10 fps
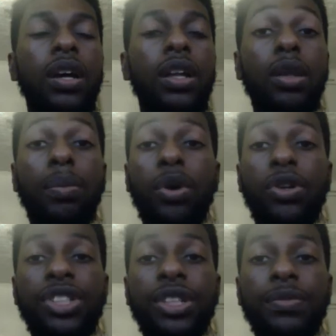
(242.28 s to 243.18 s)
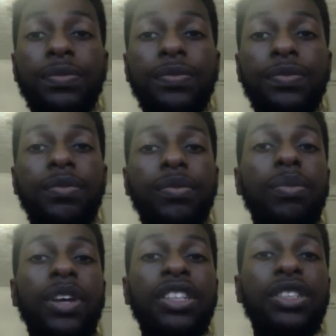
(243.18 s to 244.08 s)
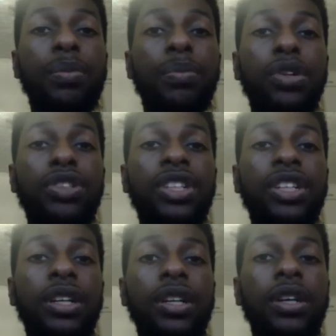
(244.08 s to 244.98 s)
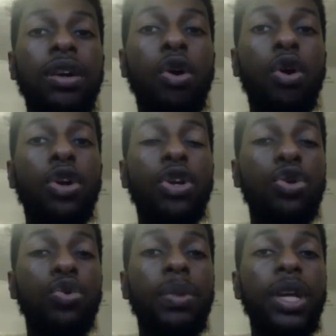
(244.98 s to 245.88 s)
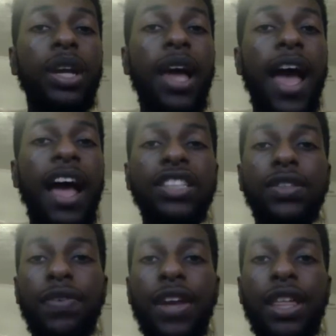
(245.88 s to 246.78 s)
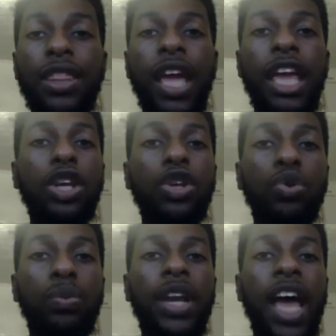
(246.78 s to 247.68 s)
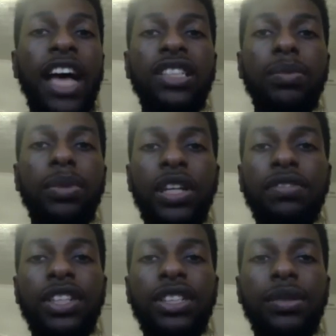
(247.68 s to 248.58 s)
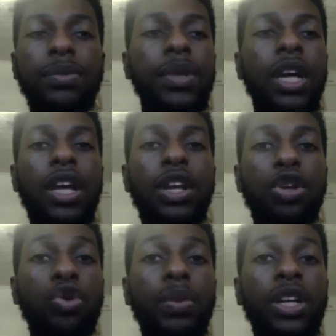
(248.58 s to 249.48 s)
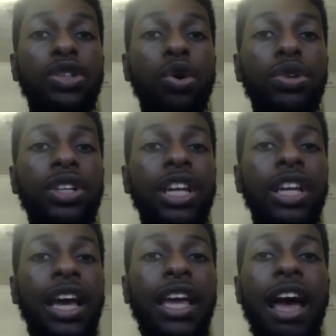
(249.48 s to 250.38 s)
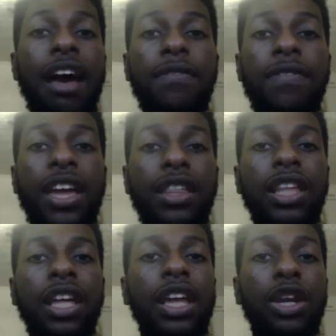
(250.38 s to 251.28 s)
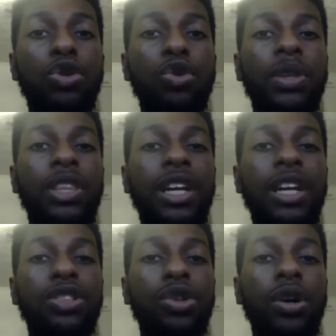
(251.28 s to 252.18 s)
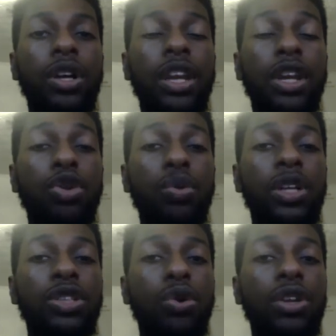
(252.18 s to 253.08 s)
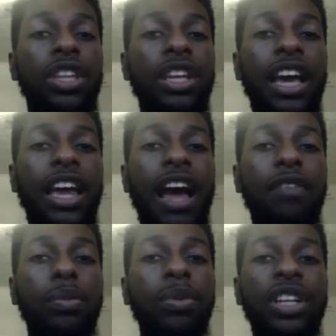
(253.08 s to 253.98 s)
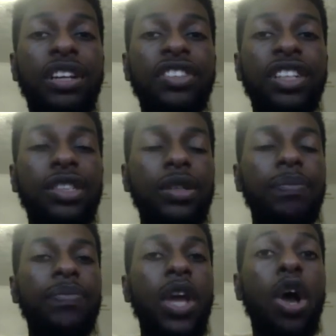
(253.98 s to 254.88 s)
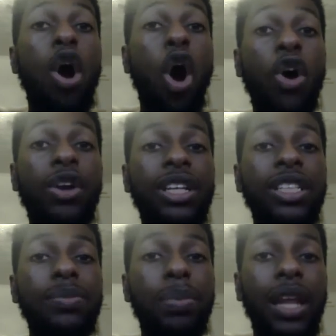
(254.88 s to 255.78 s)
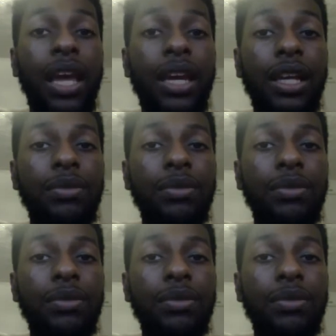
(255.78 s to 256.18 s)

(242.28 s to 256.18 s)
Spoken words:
the person, because the person or the human has faith and the human has a belief system. The human is the only thing that can have faith, and the human is the only thing that can have a belief system on this planet.